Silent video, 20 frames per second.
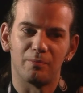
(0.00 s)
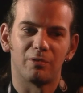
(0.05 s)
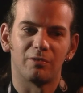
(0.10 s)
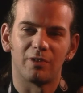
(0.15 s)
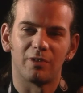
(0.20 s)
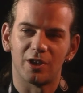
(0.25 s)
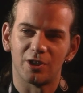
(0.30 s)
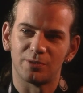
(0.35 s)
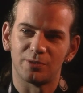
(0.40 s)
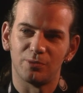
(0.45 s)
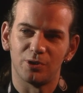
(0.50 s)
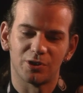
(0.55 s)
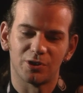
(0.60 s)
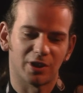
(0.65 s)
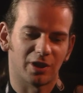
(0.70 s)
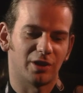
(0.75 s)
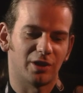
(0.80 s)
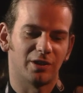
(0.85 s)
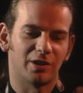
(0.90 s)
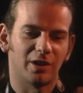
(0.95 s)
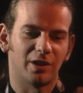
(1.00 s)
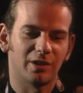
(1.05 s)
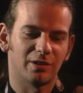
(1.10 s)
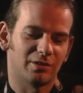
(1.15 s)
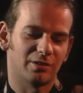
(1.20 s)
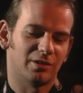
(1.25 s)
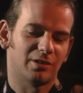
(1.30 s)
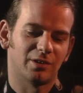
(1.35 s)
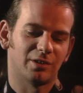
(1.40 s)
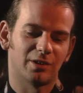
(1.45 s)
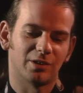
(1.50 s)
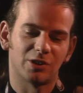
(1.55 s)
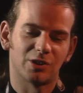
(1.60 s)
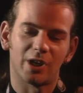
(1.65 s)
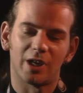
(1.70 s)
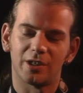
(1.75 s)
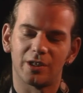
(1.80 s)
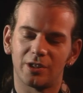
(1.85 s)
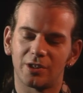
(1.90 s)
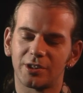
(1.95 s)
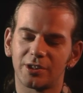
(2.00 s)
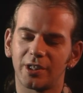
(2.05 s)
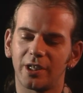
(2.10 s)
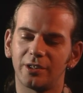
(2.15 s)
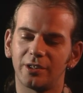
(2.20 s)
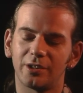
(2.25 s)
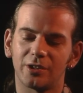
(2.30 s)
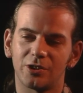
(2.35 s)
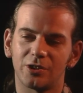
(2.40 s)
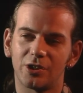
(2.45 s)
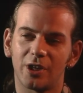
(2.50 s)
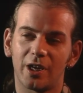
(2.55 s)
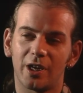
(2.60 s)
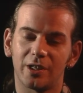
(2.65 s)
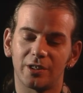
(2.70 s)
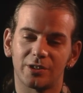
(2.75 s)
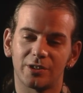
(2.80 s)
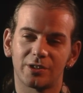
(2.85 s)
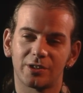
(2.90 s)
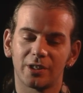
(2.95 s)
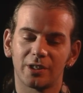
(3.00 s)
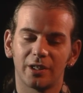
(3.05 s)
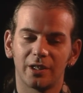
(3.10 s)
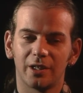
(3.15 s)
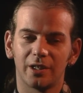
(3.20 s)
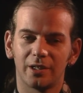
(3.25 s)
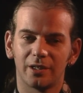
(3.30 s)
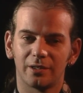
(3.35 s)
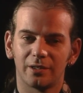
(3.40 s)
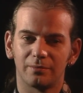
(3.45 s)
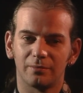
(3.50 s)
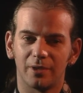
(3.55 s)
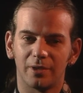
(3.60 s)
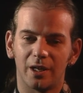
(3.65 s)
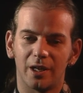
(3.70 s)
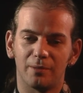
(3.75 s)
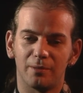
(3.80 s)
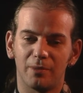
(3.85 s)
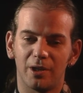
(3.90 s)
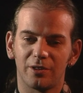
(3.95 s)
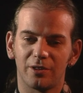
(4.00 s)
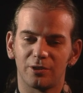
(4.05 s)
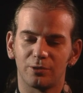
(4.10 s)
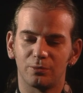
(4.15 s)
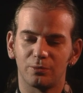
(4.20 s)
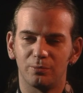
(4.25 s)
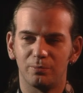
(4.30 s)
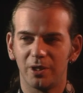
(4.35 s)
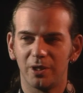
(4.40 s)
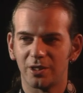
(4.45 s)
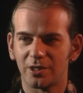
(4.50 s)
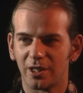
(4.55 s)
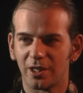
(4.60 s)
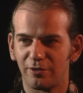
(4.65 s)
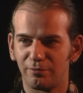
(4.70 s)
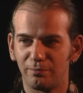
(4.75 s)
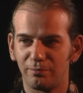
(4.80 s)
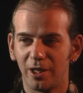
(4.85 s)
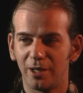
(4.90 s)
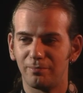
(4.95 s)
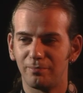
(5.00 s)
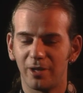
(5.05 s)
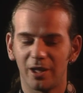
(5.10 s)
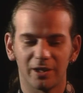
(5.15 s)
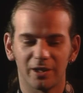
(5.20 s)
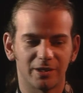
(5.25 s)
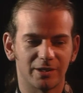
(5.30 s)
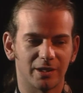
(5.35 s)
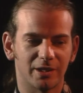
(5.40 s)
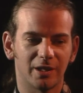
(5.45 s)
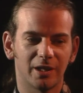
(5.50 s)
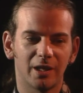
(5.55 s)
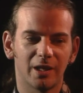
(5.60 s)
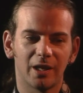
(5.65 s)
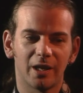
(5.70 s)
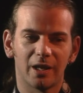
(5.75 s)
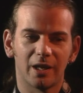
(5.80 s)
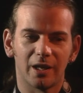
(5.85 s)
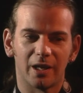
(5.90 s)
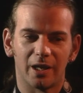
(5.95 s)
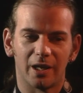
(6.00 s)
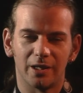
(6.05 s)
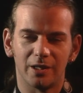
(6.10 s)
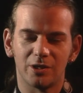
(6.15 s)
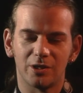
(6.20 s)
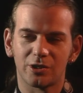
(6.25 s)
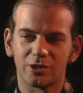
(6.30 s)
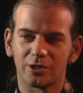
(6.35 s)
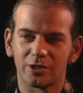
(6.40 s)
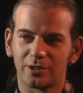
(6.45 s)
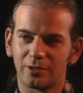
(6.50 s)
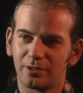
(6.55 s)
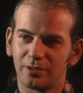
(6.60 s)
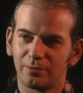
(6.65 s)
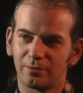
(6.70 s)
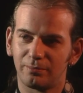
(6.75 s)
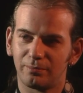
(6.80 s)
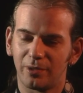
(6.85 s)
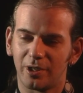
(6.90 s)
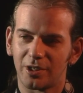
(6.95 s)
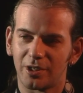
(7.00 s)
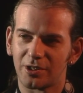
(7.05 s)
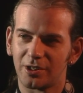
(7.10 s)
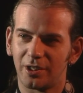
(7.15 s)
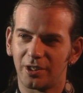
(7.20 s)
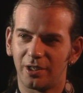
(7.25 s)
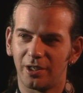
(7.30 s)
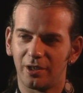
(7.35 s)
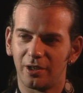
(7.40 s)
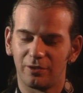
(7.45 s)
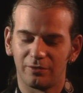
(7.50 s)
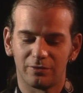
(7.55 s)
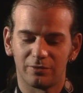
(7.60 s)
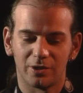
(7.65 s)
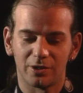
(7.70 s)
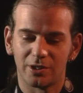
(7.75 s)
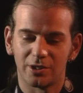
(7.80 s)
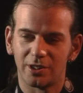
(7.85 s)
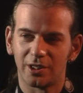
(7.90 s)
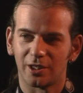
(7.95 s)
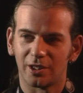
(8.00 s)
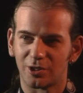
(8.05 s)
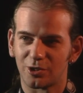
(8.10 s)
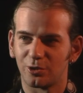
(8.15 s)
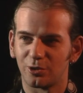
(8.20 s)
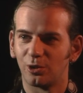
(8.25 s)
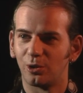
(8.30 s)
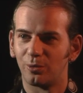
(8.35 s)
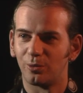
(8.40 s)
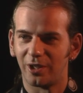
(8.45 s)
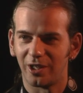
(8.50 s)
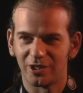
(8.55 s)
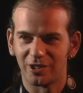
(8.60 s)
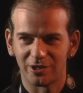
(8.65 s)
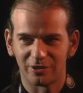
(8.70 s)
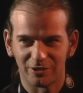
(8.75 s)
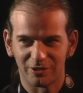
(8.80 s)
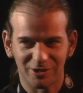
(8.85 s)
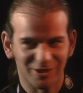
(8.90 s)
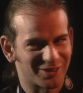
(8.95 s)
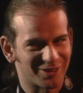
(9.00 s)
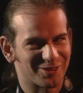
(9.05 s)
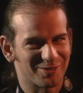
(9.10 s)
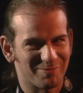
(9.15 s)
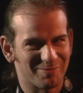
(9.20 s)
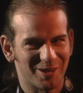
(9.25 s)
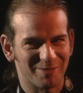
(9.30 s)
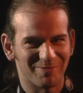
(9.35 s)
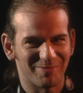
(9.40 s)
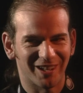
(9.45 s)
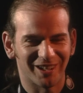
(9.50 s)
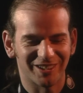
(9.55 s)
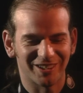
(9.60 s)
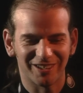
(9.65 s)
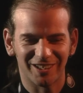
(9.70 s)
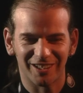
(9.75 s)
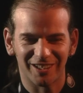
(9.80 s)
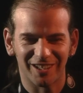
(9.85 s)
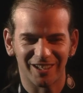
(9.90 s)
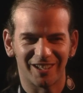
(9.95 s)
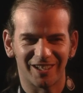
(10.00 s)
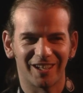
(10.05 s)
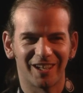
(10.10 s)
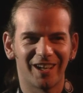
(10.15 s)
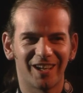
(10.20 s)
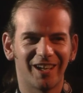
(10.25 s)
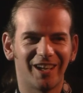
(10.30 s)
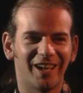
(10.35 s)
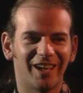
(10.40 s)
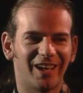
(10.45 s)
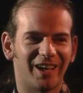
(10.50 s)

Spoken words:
improvised music, and the standard jazz method would be to have main melody and each person in the outfit to take a solo and then to return to main melody again.